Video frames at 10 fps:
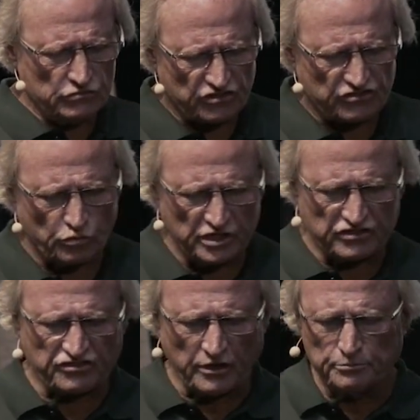just went
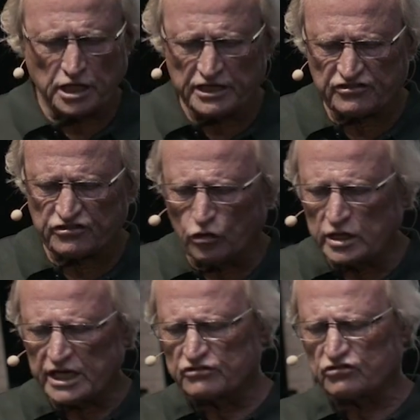someplace no one
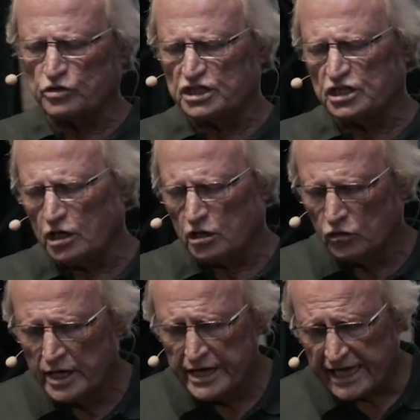else would
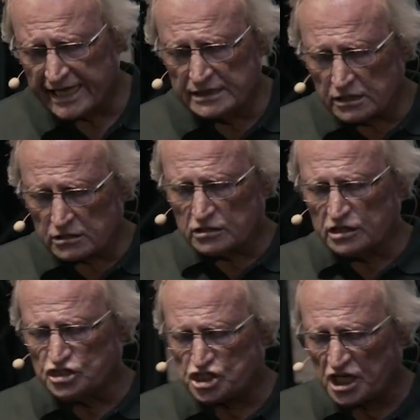go and
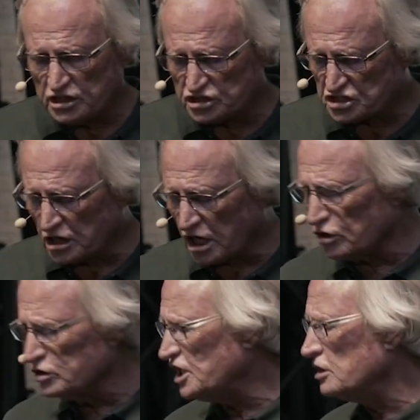literally changed not
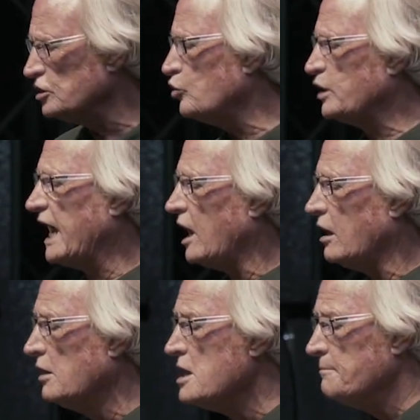only a locale,